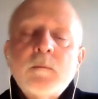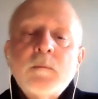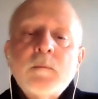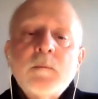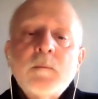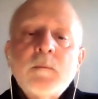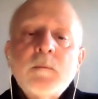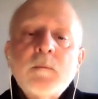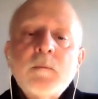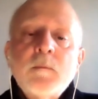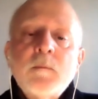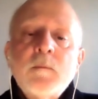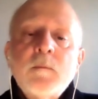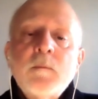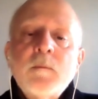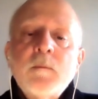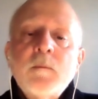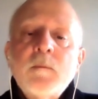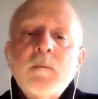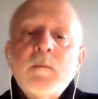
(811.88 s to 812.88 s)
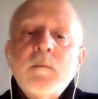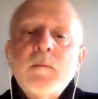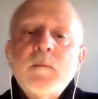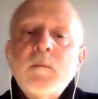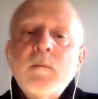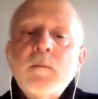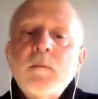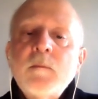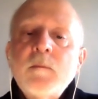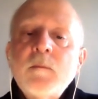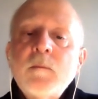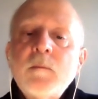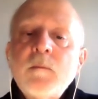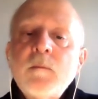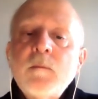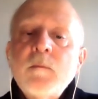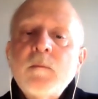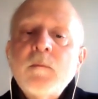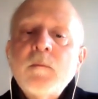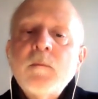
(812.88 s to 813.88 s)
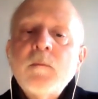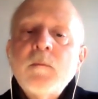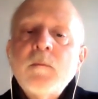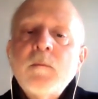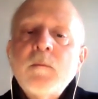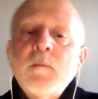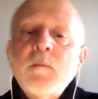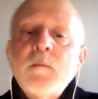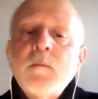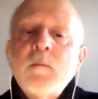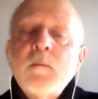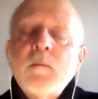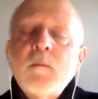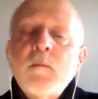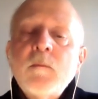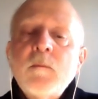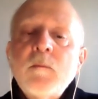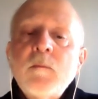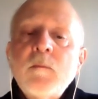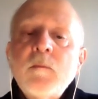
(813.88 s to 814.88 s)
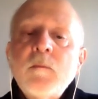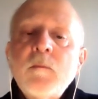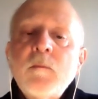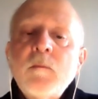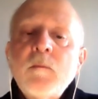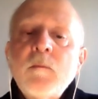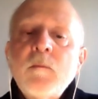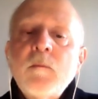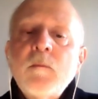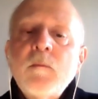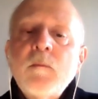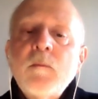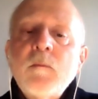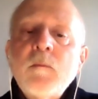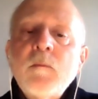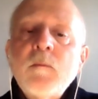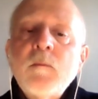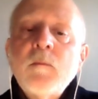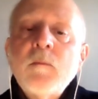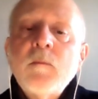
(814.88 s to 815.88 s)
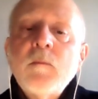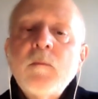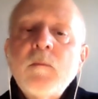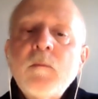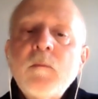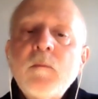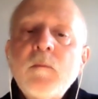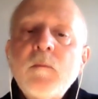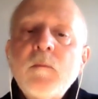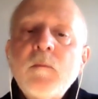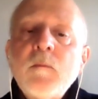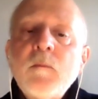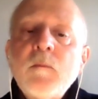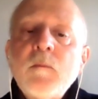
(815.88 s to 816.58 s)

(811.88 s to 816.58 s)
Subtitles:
No words are spoken by the person on screen.